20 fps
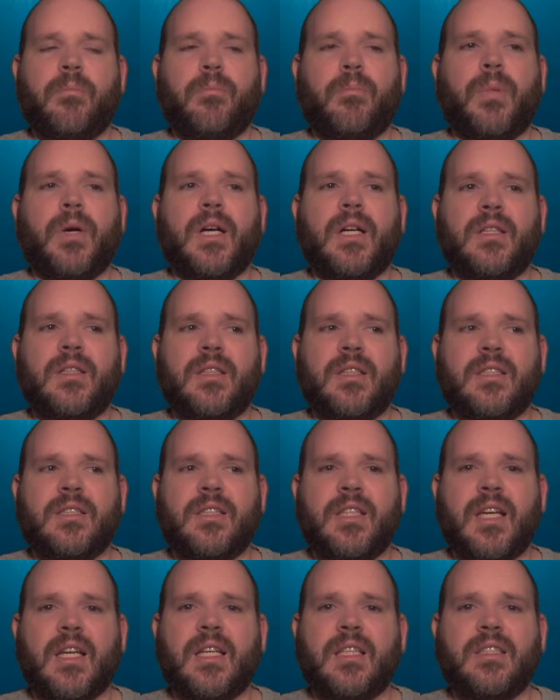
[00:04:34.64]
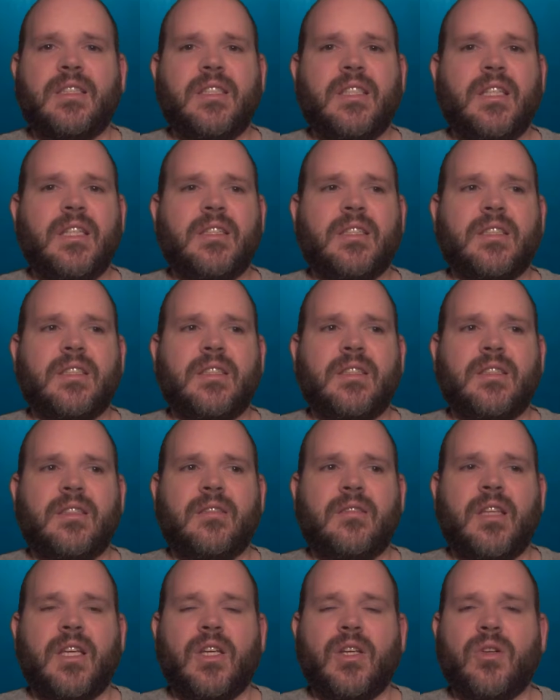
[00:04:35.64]
But the second season,
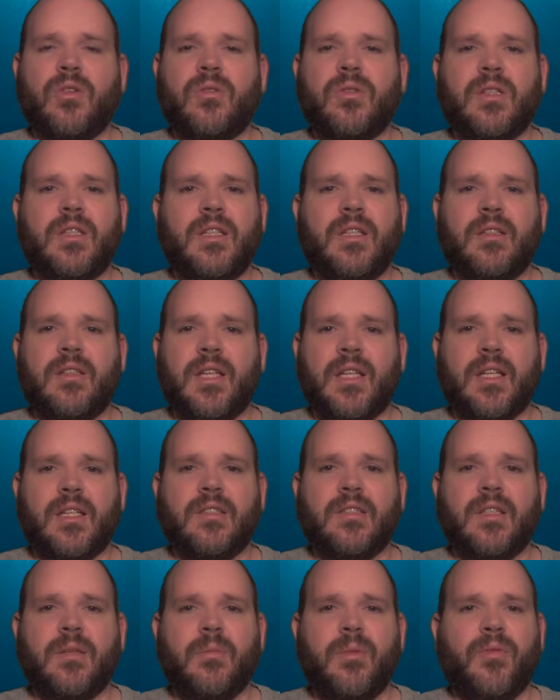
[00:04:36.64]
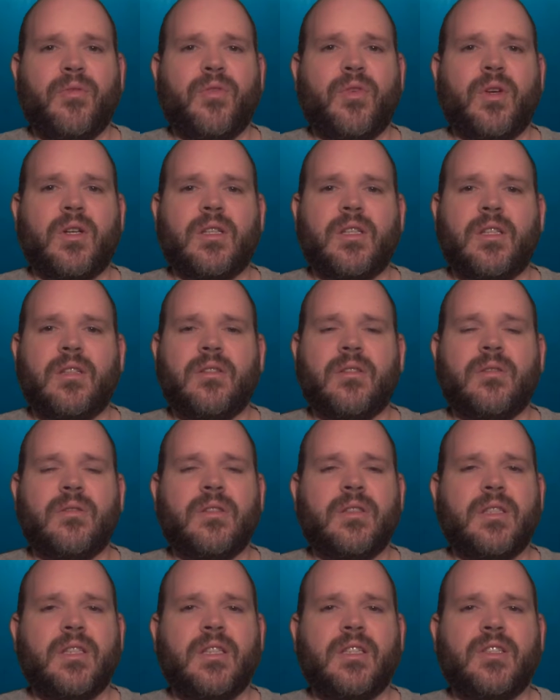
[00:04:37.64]
they don't really, like I said before, they don't
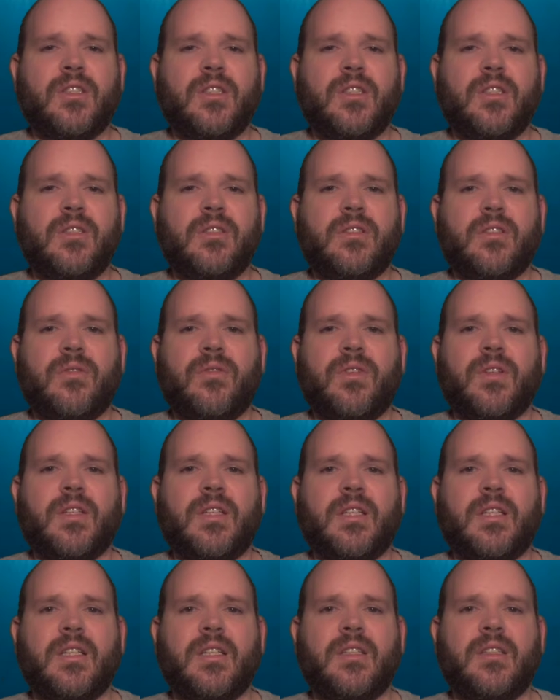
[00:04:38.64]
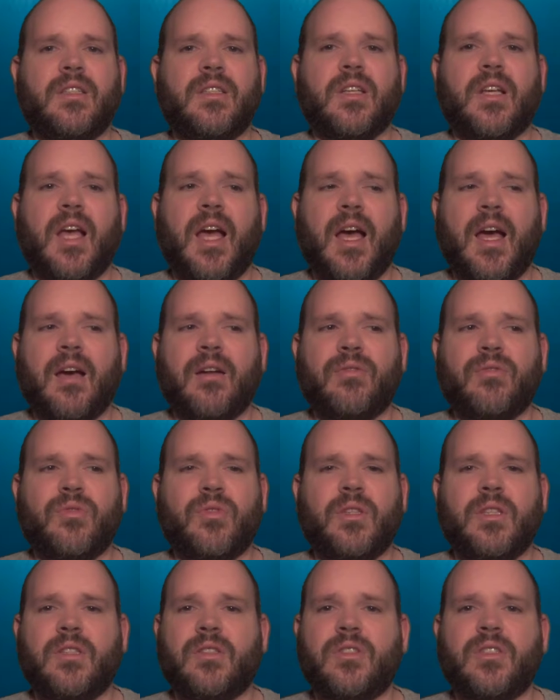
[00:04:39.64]
really introduce a villain until
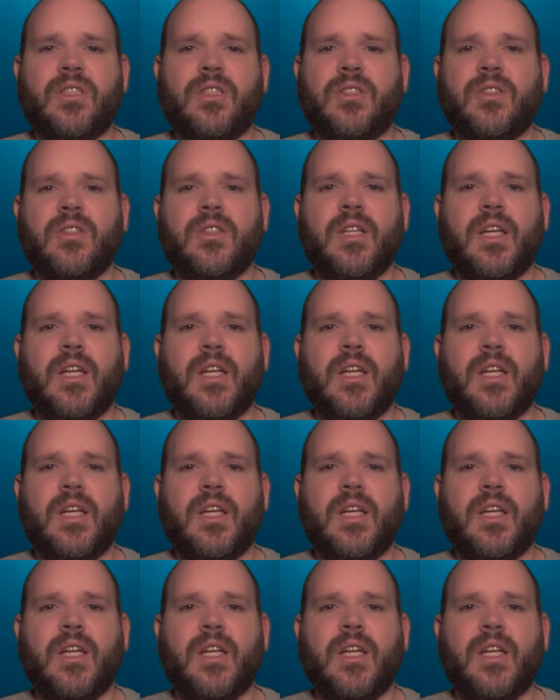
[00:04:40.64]
halfway through,